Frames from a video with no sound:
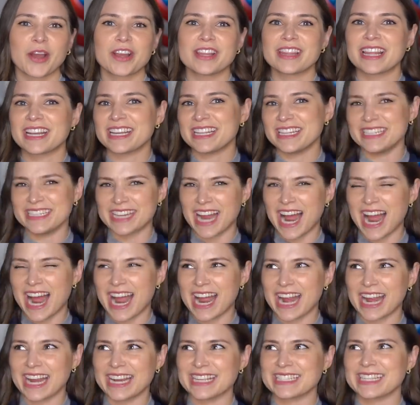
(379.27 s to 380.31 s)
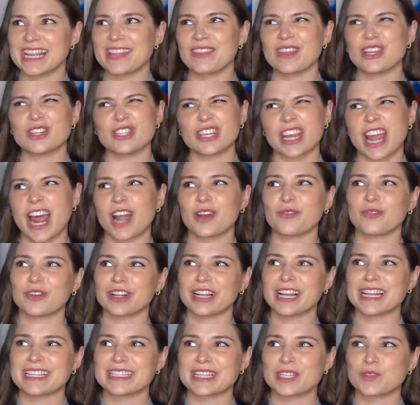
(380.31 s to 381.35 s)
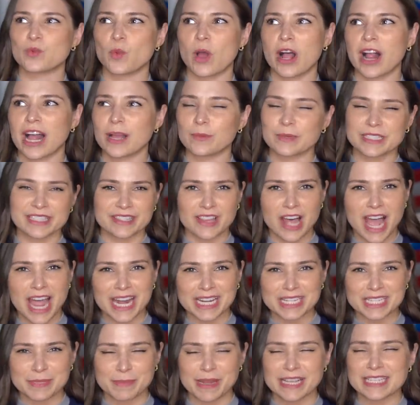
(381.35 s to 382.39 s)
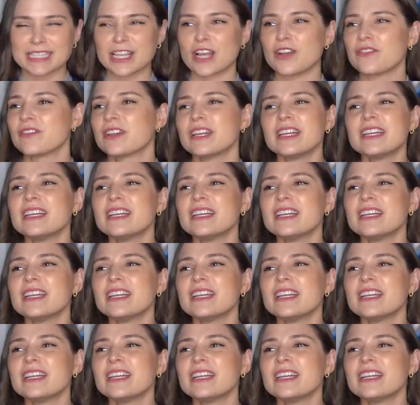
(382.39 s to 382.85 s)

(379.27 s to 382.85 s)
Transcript: And then he dies and then she kind of realizes, well, I was lying to myself.